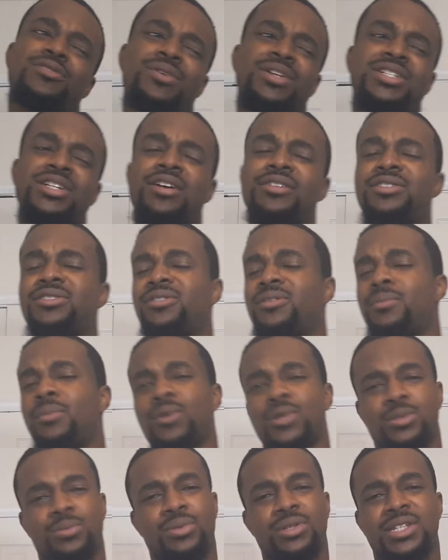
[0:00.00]
to reach out to him
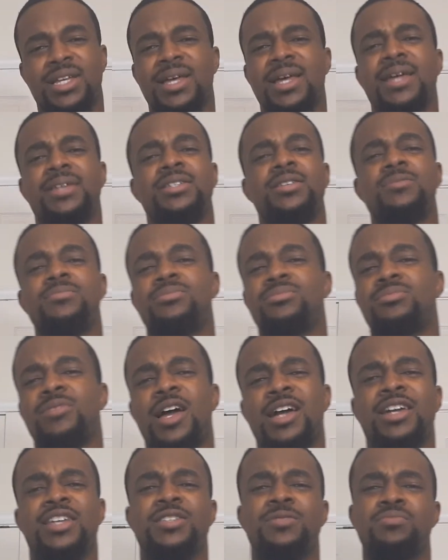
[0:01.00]
multiple times and
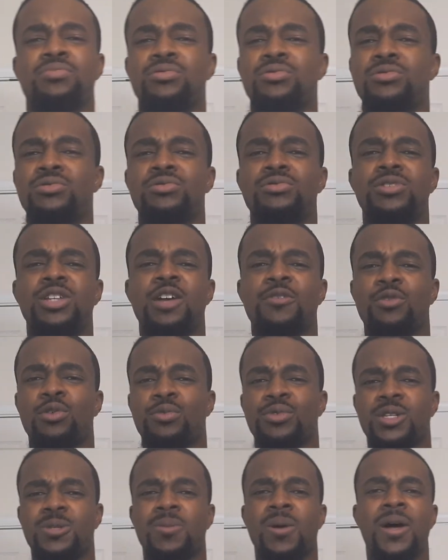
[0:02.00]
I guess Blue never
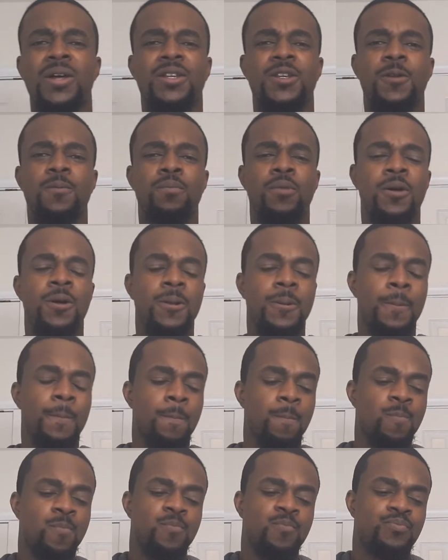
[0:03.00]
responded, but
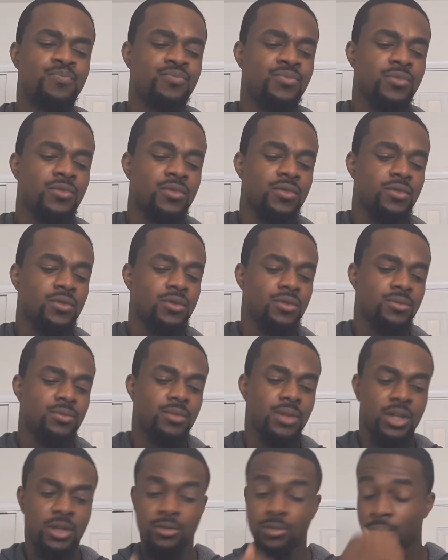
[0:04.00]

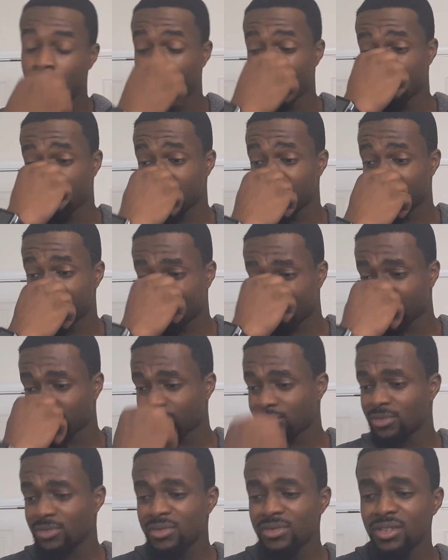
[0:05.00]
man, who knows, man.
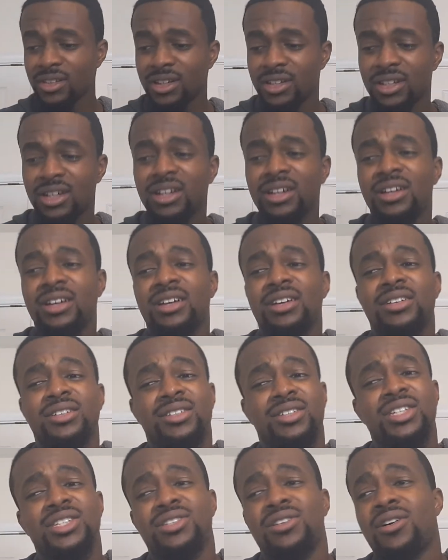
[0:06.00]

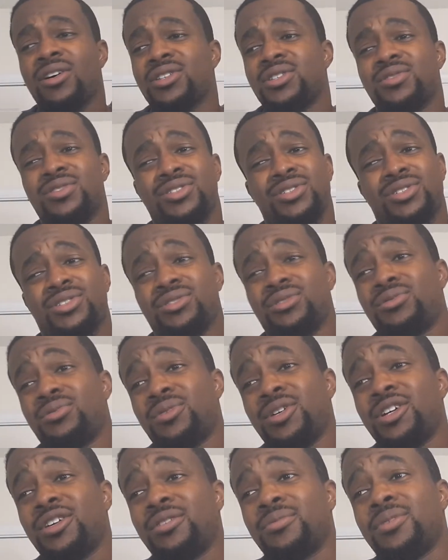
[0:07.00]
These lawsuits are so
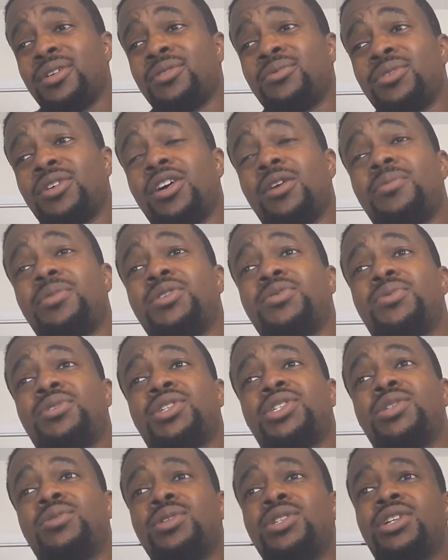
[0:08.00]
weird, man, when companies want to
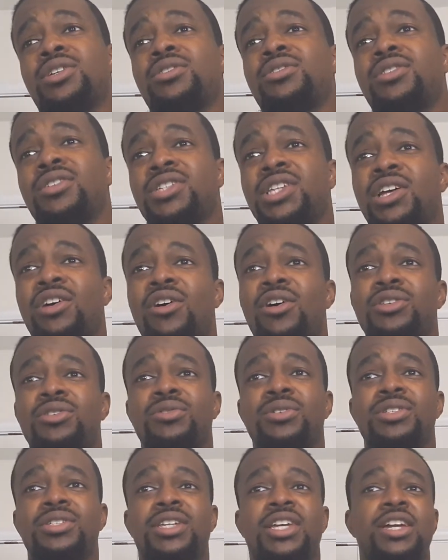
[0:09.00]
sue each other, because they all do
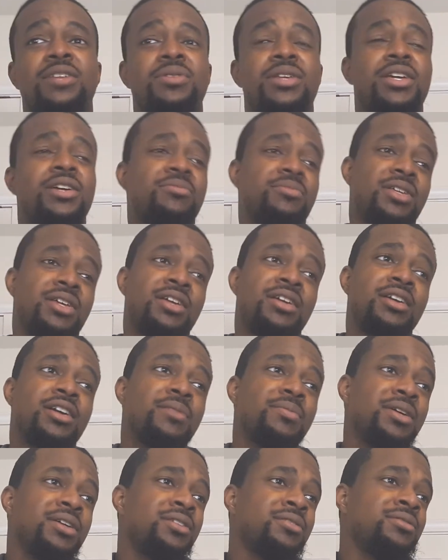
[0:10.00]
the same damn thing. I
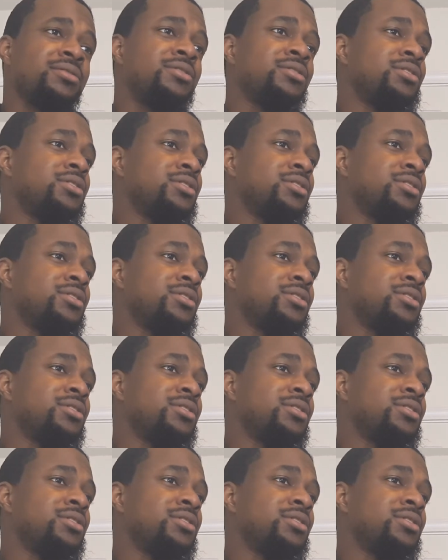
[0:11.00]
mean,